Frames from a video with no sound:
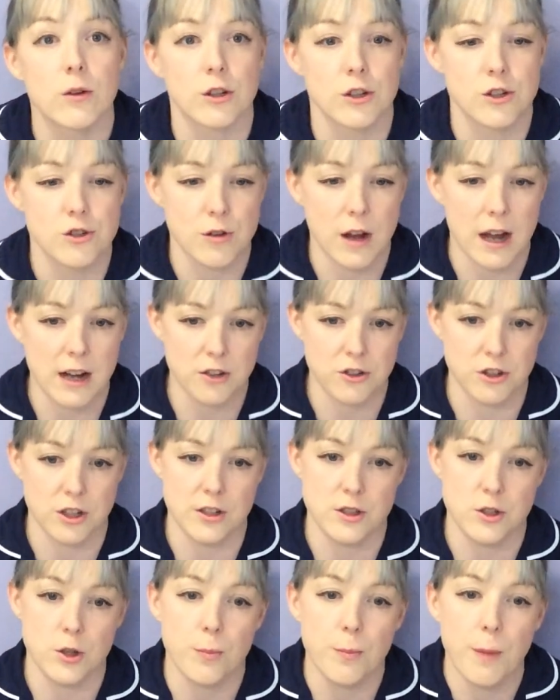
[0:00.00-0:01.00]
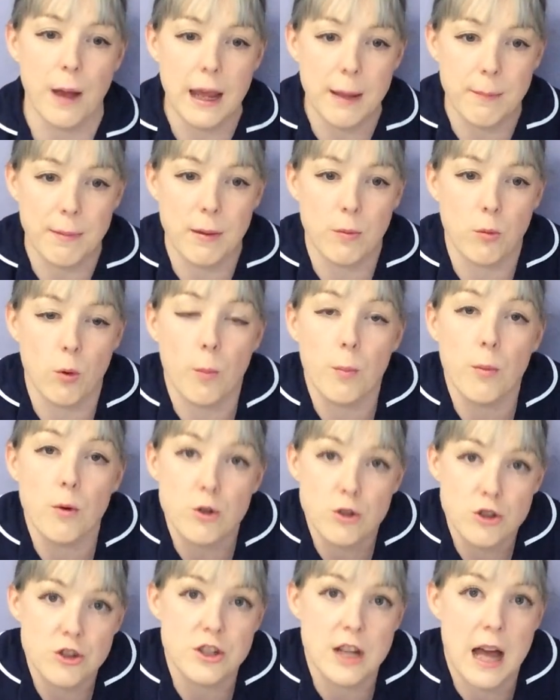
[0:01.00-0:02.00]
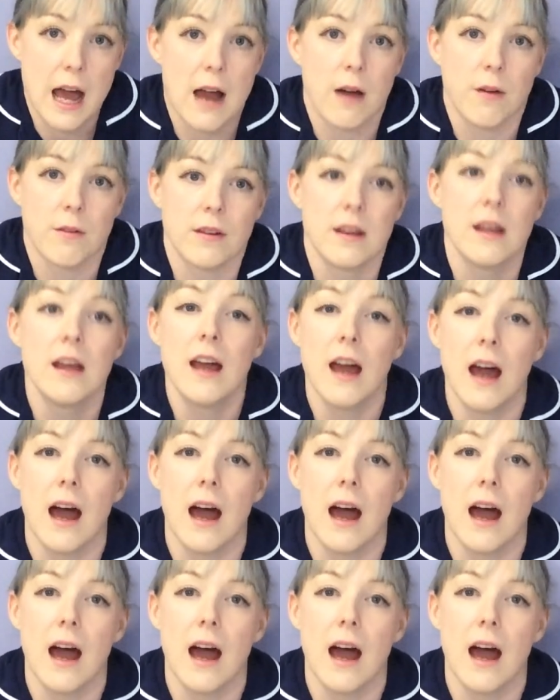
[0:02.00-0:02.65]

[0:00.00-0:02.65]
contractions, your baby will push down,